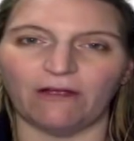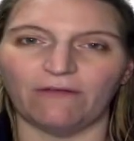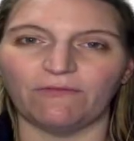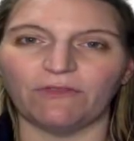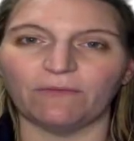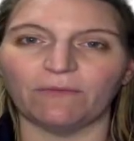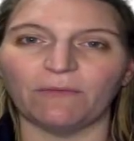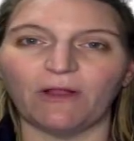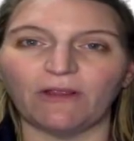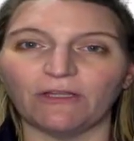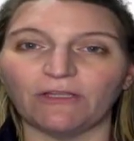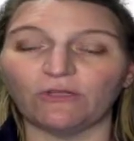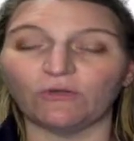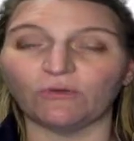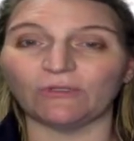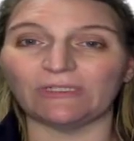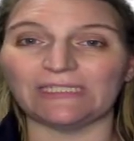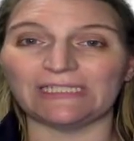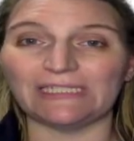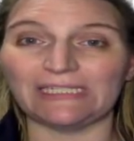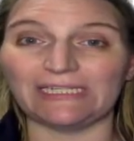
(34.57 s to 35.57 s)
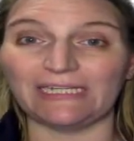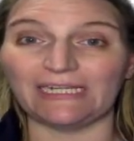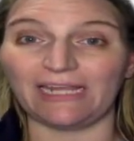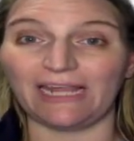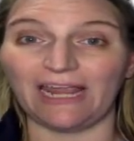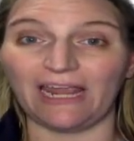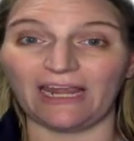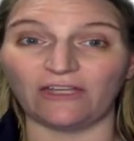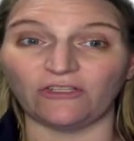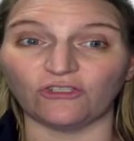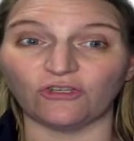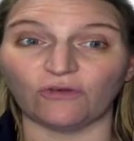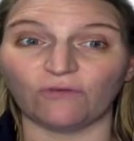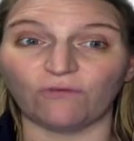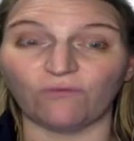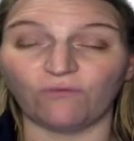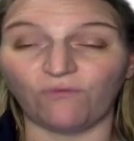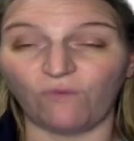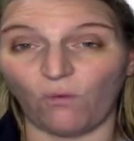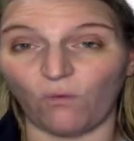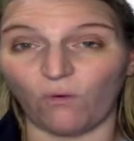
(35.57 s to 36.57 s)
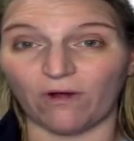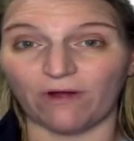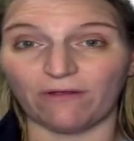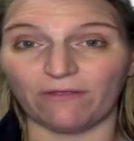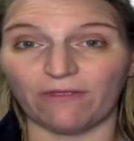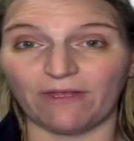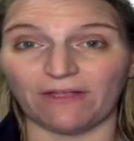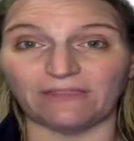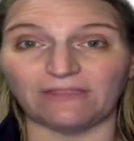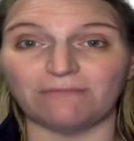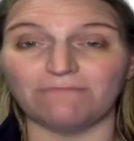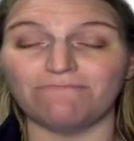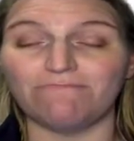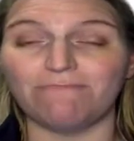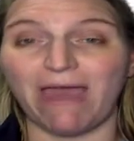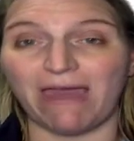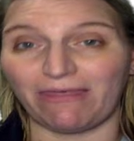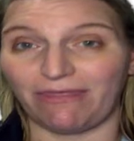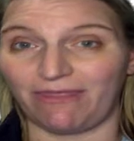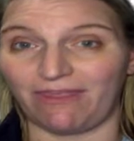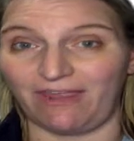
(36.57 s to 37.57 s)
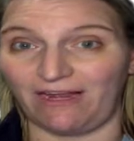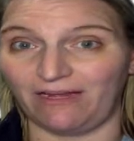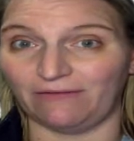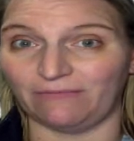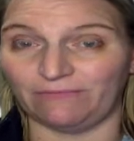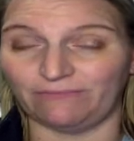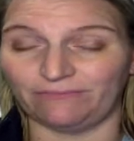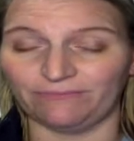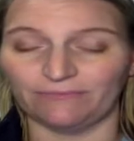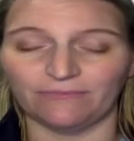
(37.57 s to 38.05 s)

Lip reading: of the molecule CH4. That's methane.